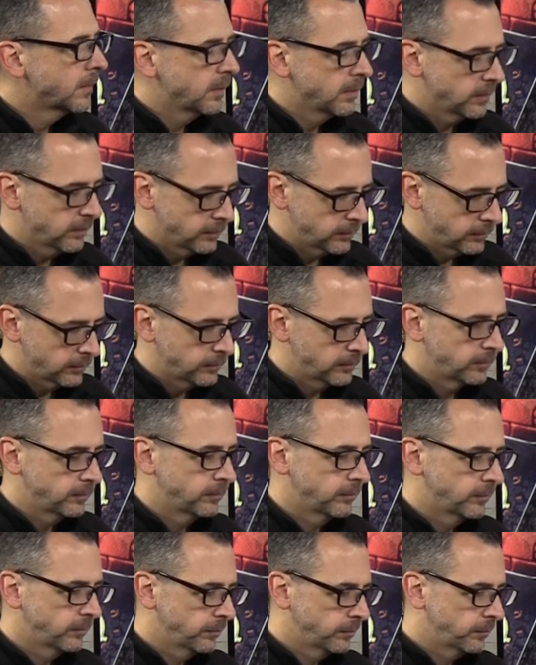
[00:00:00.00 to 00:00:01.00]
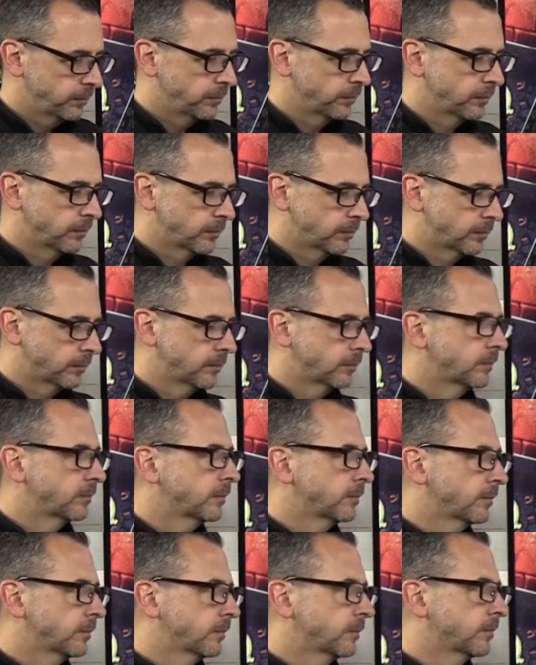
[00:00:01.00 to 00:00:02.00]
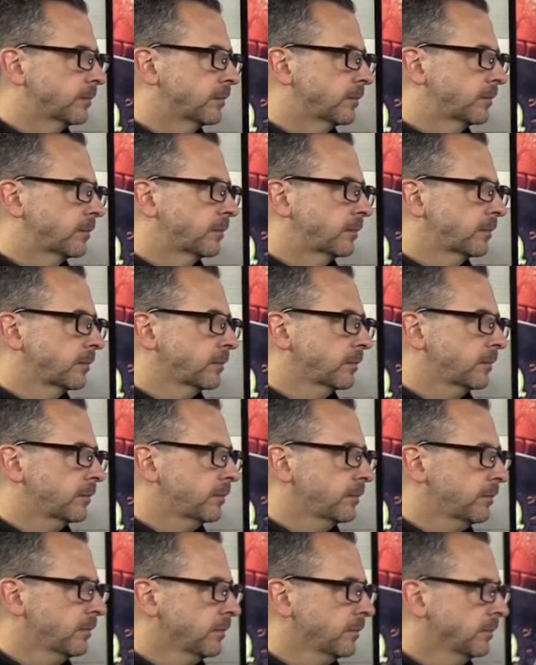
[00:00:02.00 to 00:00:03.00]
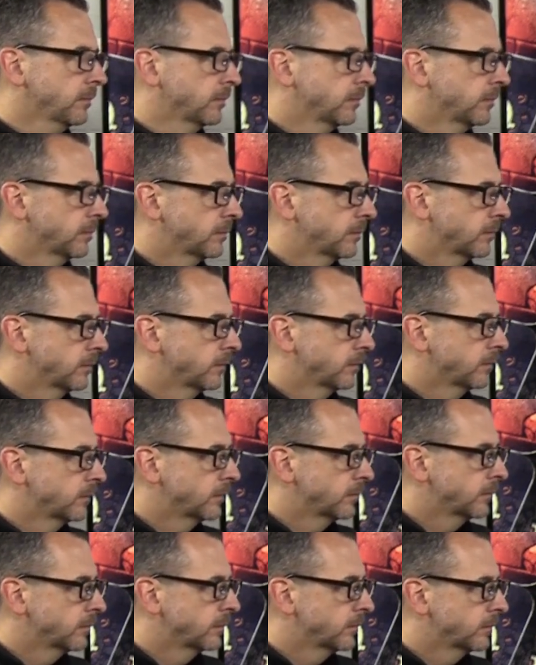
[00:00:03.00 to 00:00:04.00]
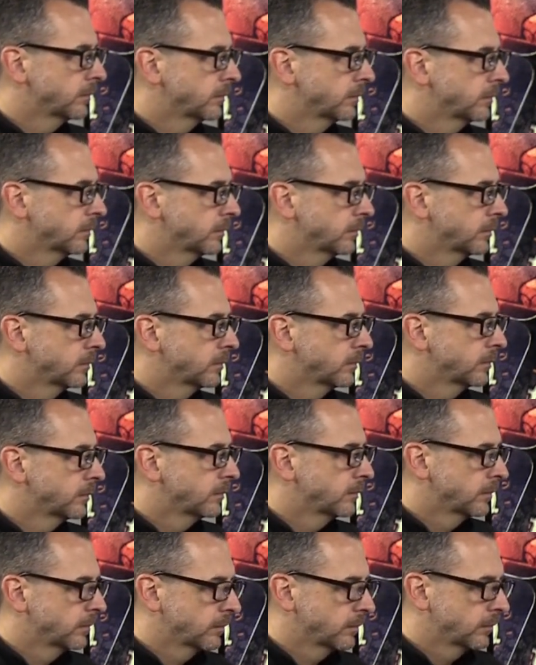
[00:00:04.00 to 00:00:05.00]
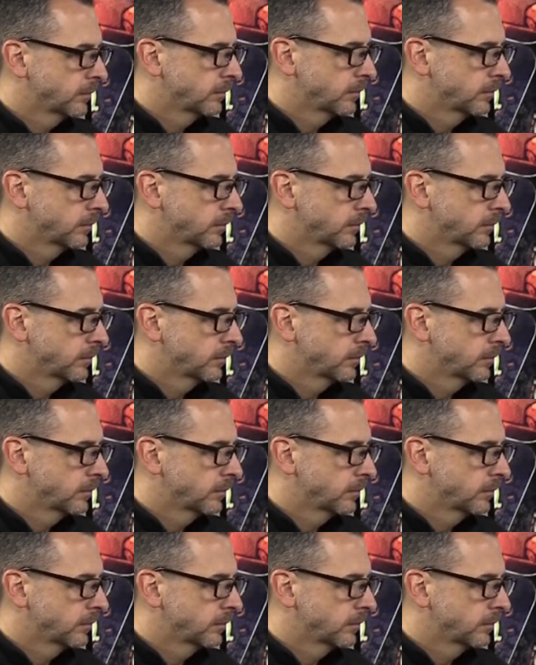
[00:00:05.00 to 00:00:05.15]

The person shown says nothing.